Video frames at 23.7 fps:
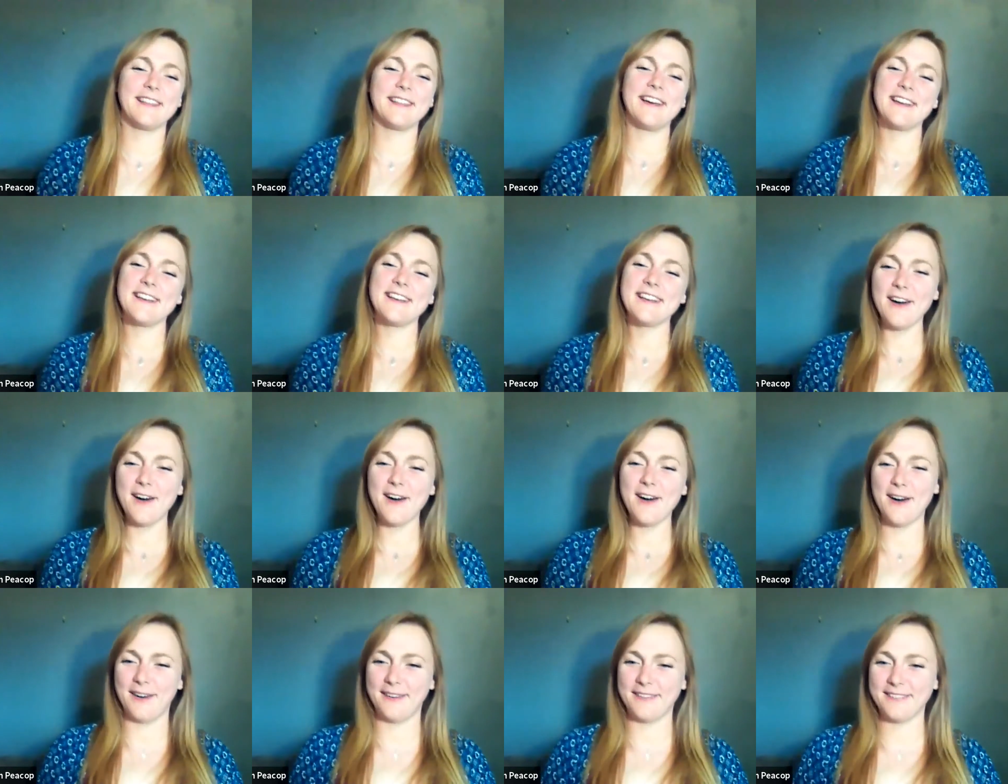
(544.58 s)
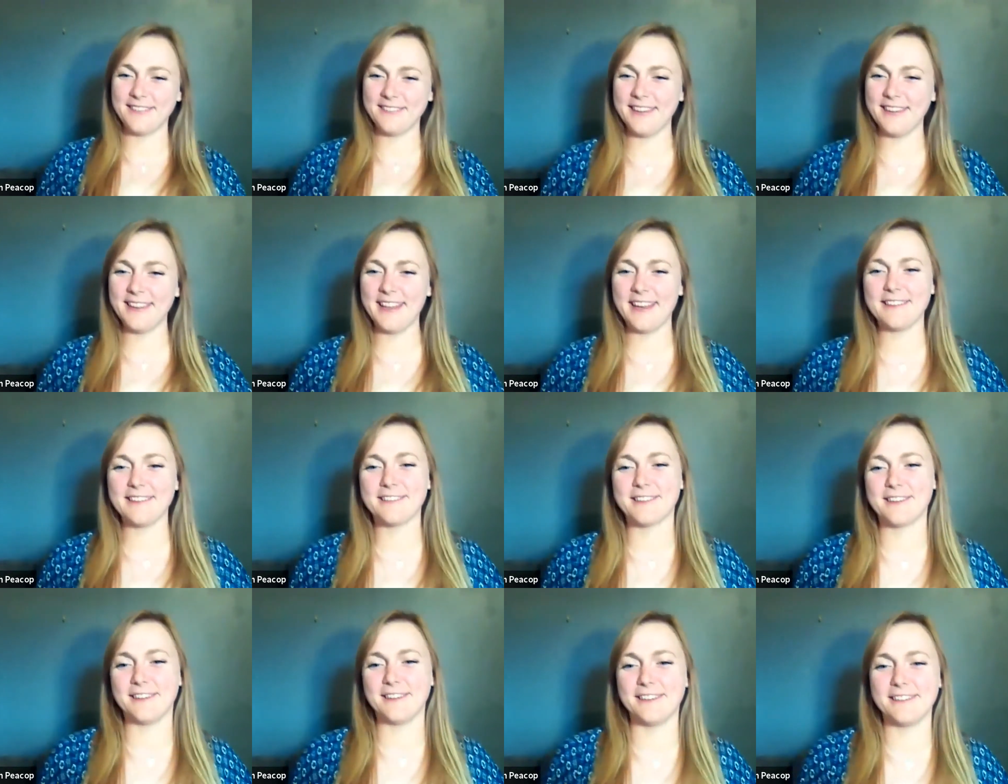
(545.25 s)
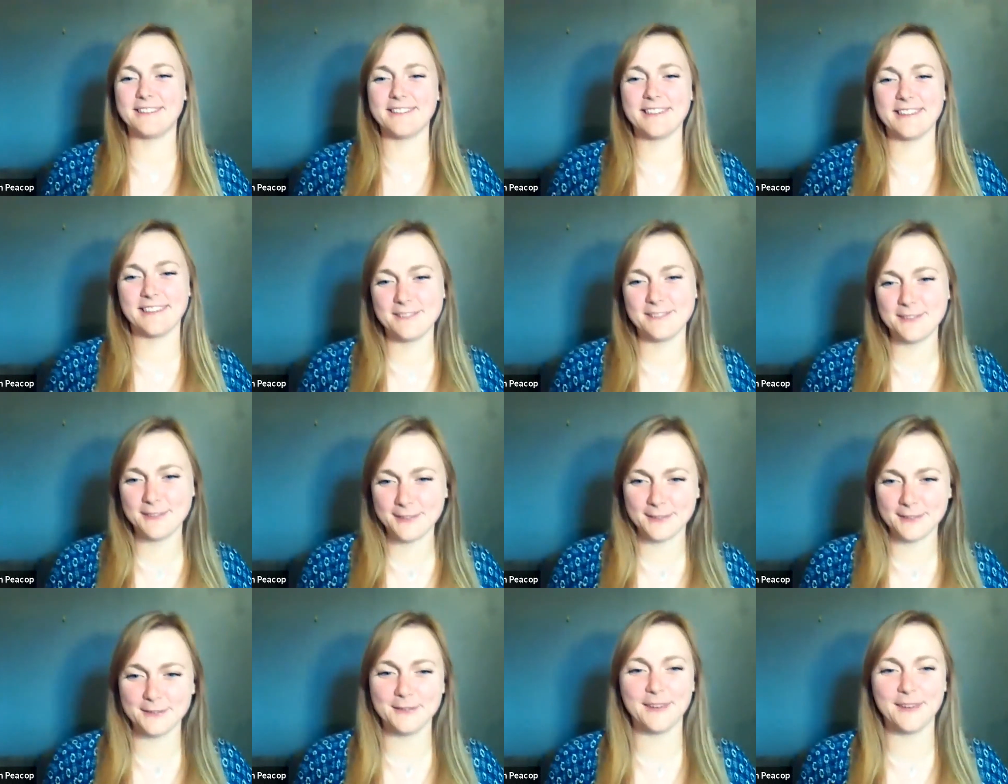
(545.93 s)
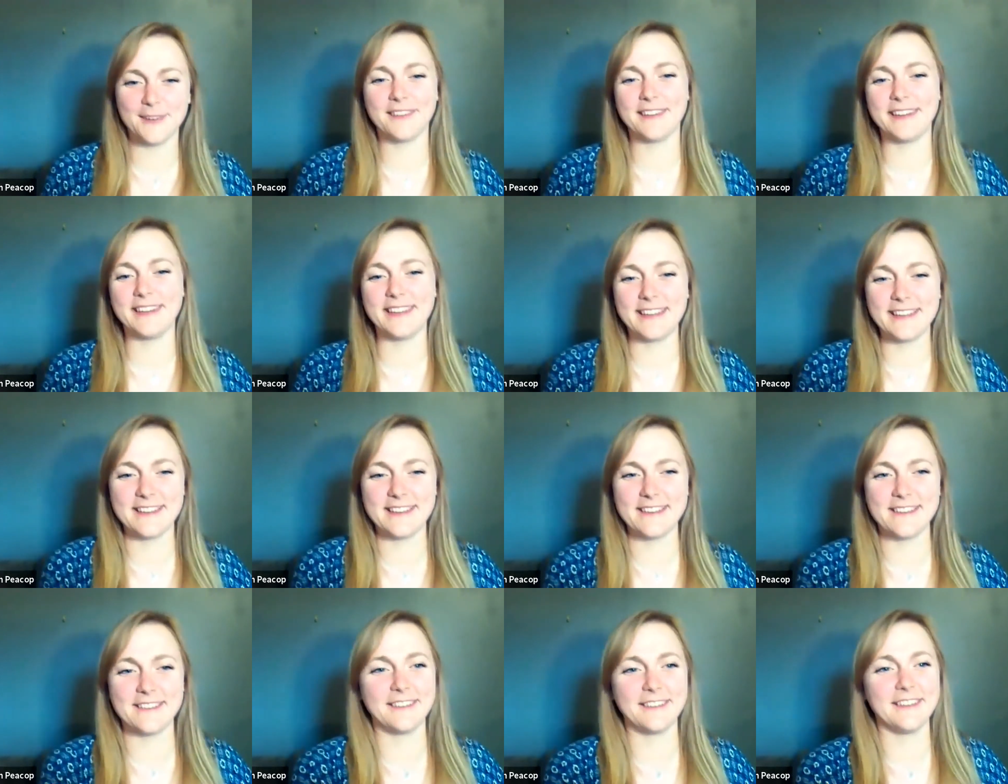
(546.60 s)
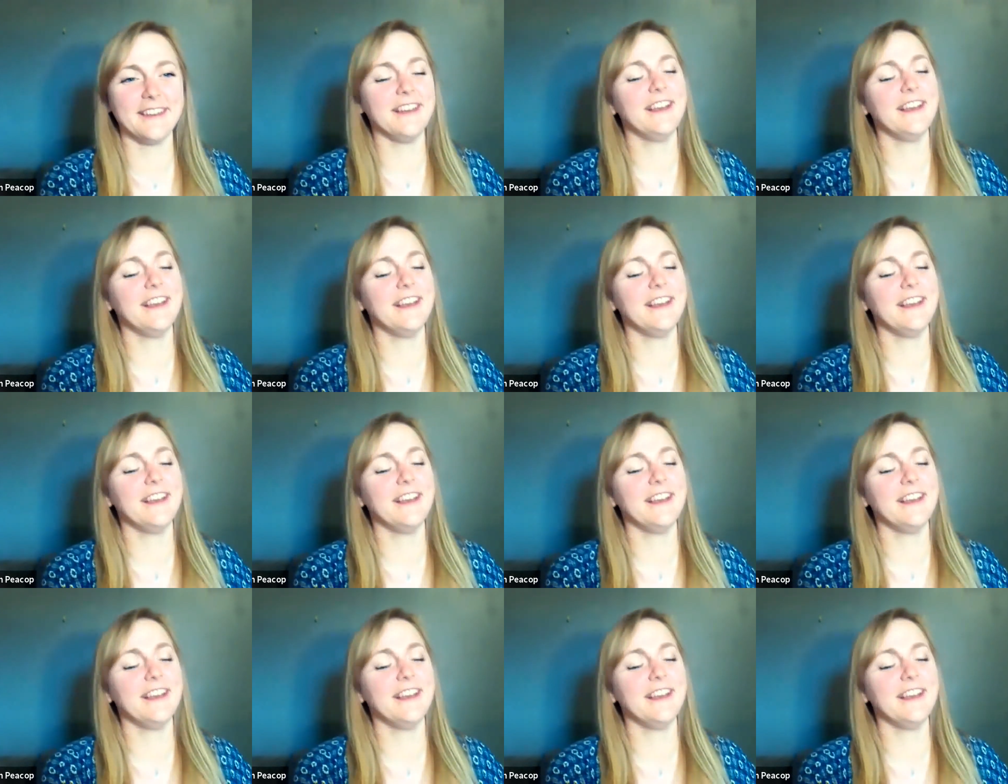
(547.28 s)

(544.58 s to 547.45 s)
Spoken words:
like, oh well, that's good, I wasn't worrying you.